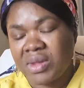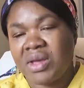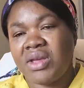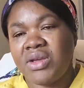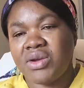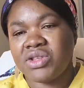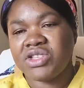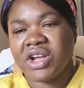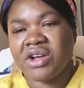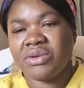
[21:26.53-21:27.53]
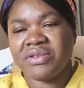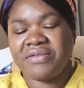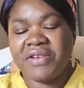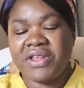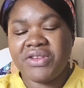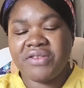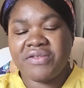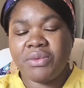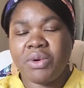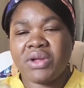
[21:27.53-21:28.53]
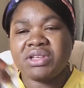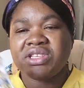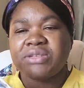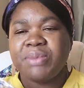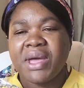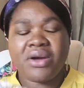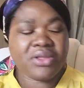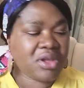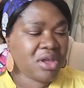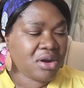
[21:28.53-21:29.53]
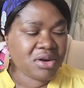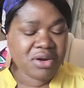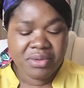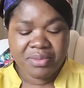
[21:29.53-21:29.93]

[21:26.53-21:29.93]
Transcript: You can check out the video if you want the spec on the yarn.